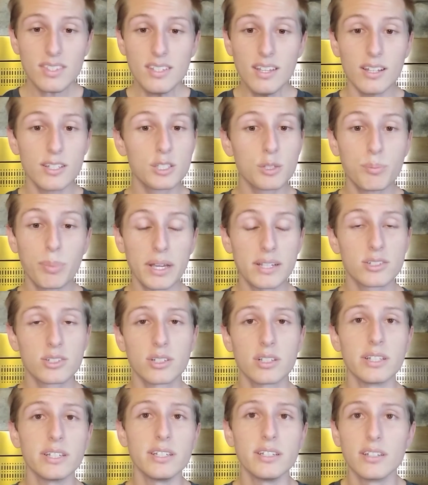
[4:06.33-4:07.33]

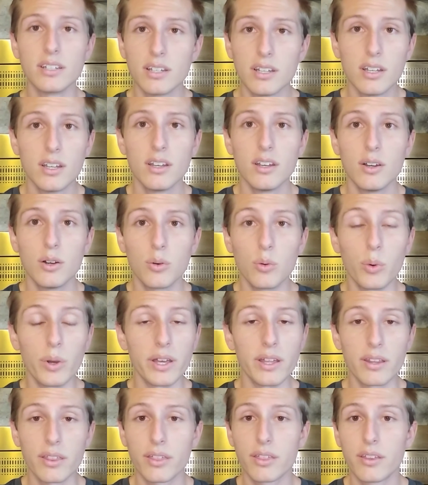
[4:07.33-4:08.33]
especially
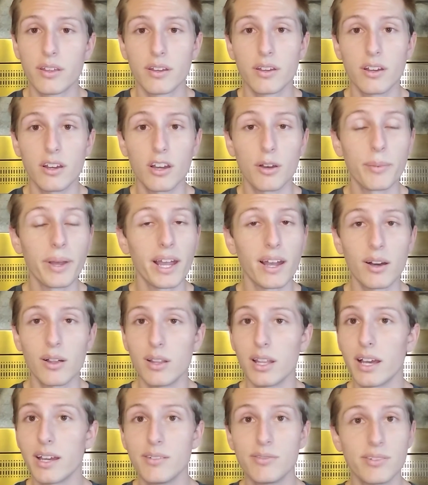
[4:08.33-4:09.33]
with how
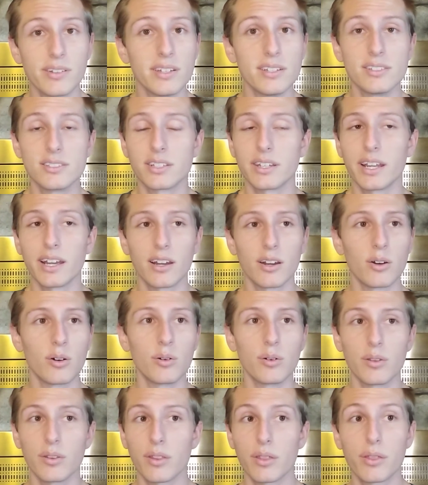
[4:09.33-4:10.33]
life is and
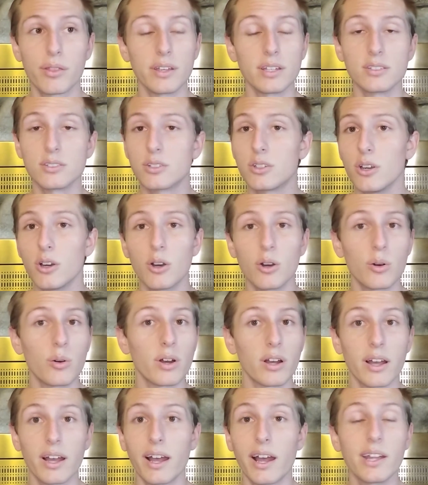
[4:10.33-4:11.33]
how things go.
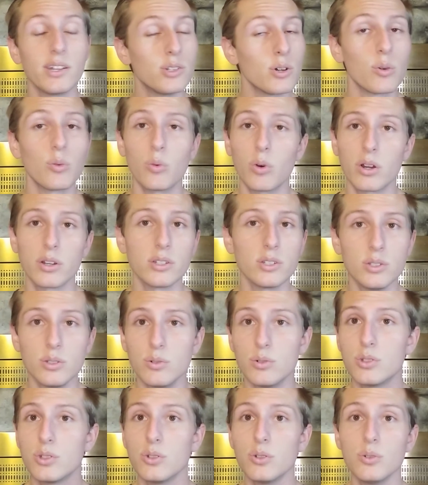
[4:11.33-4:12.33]
I don't want you
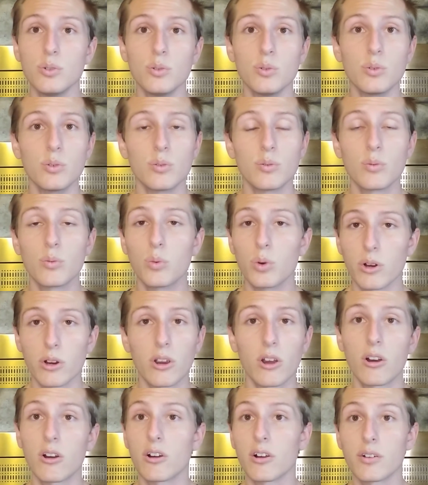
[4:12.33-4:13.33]
to work
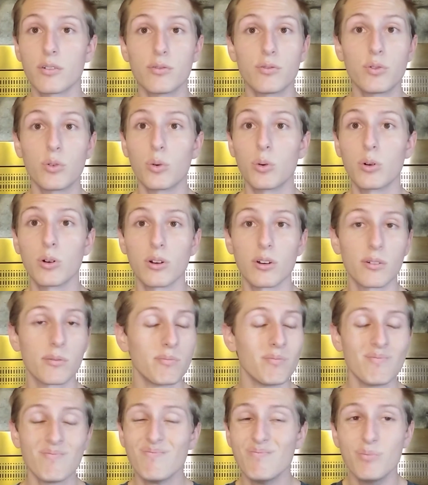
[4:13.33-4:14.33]
hard for
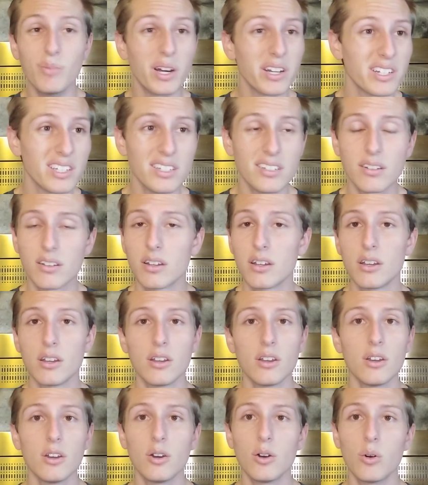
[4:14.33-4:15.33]
money,
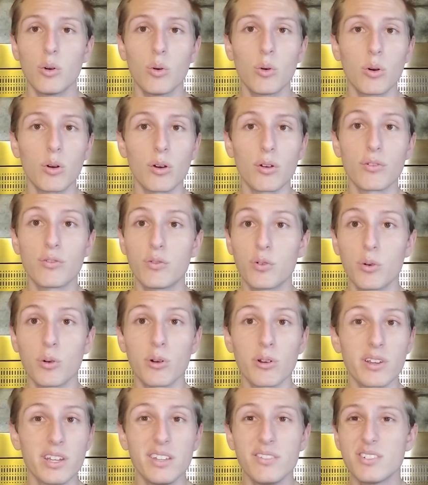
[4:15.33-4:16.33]
or
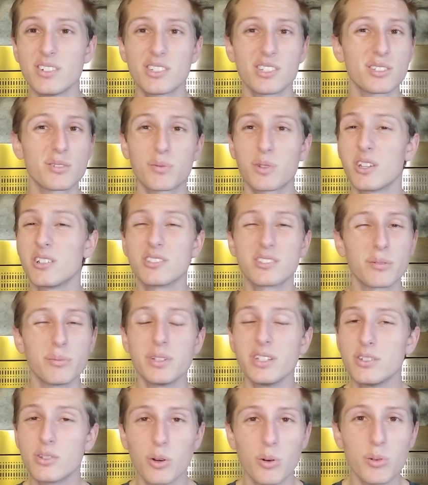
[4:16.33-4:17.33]
for even just because
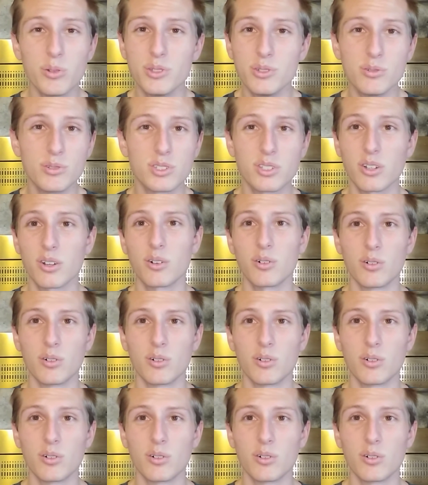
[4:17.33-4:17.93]
somebody told you so.